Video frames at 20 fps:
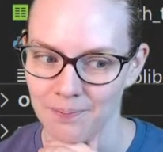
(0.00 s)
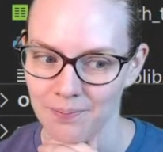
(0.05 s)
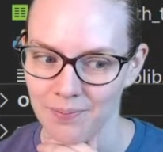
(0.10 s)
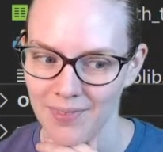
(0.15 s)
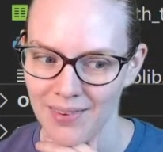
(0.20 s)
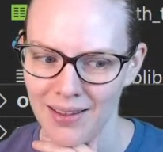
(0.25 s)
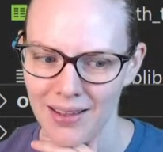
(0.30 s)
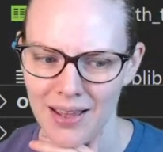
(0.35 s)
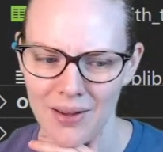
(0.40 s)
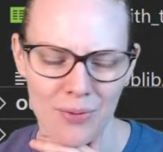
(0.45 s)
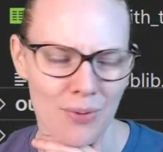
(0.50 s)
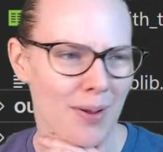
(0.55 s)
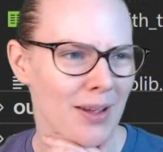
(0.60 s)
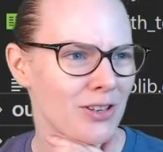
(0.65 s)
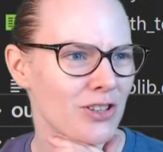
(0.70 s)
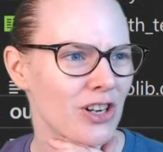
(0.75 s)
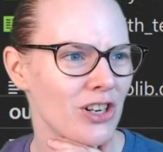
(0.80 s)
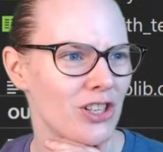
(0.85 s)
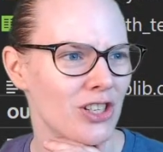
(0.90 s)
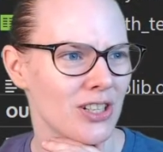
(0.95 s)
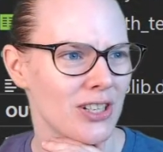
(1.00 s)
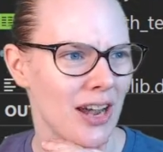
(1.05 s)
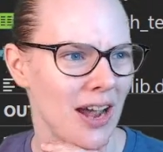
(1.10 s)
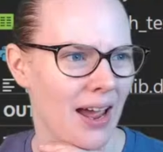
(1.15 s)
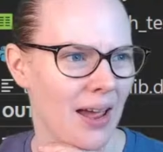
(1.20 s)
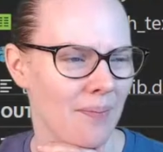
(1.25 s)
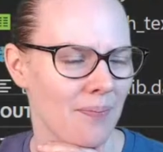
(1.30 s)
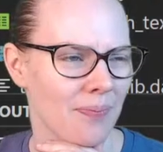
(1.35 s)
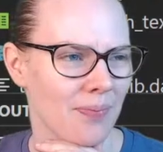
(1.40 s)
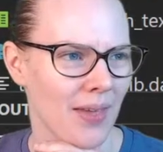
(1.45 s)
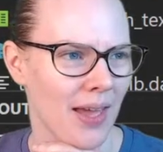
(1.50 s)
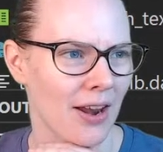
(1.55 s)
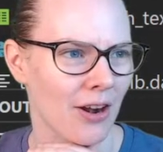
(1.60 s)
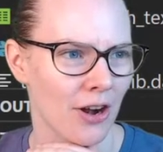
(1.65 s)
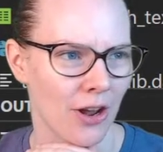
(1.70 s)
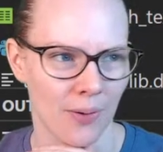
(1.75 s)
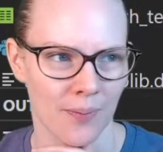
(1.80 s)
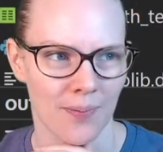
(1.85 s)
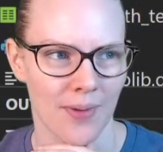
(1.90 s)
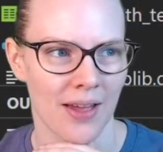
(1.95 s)
We might change the time. I don't
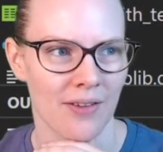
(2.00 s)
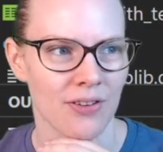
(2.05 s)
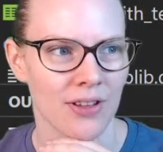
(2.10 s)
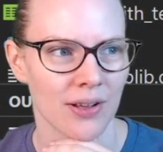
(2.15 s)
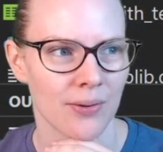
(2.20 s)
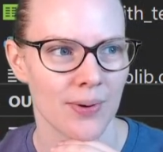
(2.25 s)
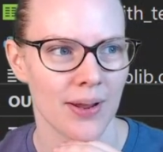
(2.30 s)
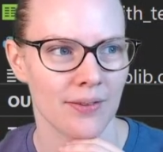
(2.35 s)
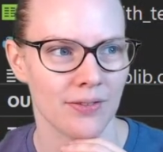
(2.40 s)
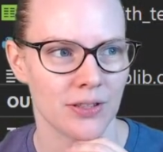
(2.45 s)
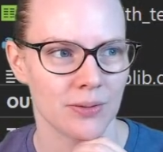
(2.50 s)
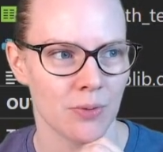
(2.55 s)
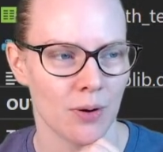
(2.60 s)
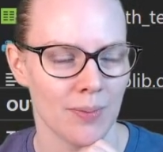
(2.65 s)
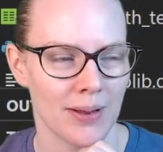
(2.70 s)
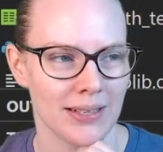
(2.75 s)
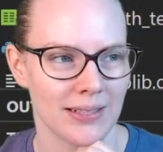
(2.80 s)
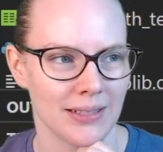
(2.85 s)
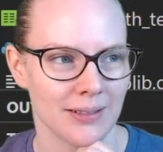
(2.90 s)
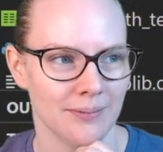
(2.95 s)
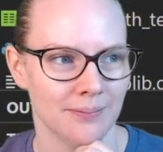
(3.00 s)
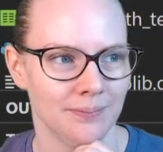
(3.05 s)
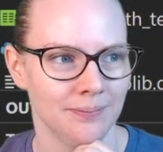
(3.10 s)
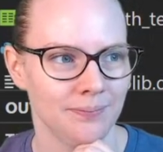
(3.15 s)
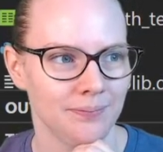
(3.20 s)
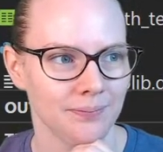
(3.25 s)
know. I feel like we have some momentum.